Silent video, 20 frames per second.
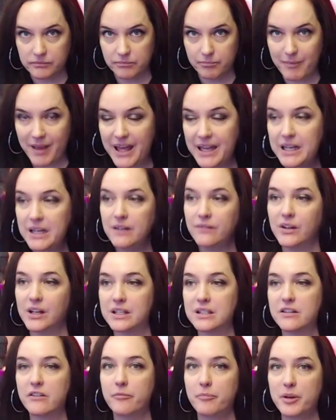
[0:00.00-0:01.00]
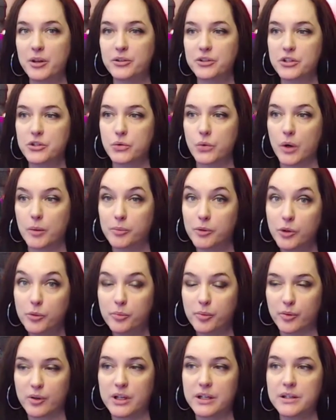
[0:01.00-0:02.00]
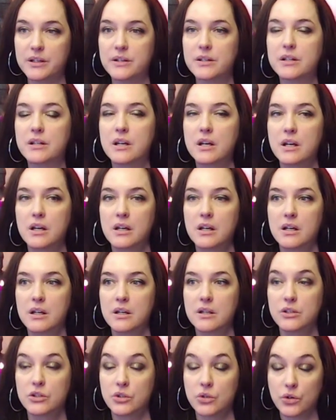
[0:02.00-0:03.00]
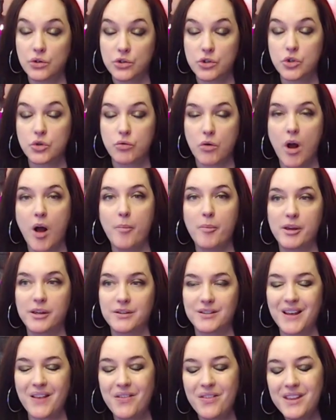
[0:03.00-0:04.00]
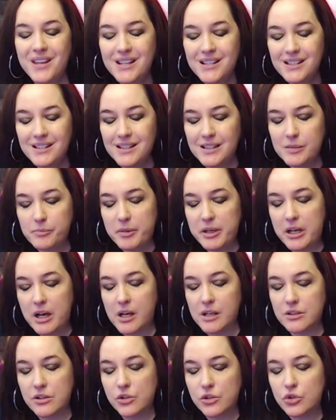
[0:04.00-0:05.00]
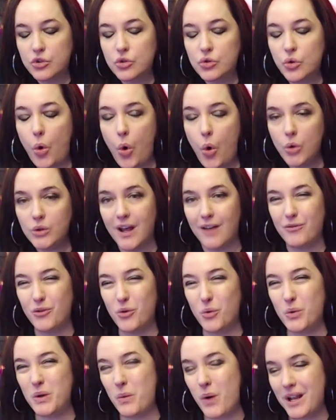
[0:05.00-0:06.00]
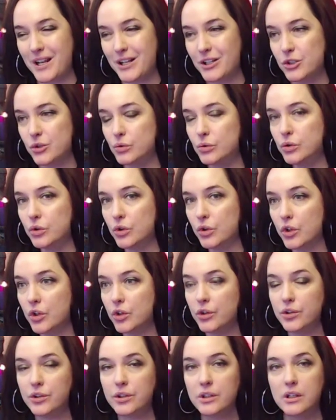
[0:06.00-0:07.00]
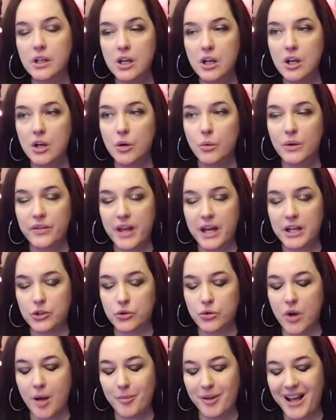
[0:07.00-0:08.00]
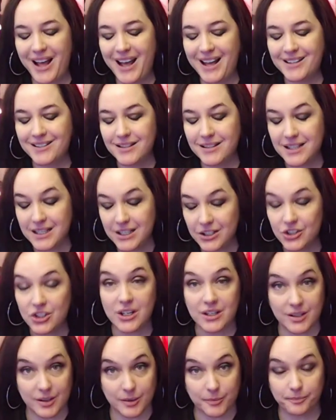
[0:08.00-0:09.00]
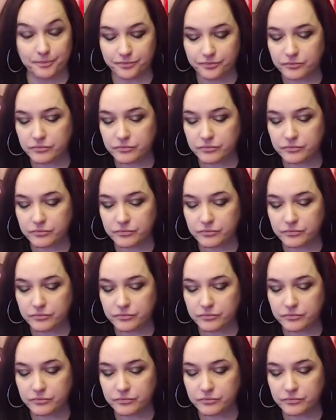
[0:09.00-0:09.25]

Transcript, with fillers: Many of us have built into our blueprint certain traumas. And this is because on a soul level, we wanted to learn what that trauma had to teach us.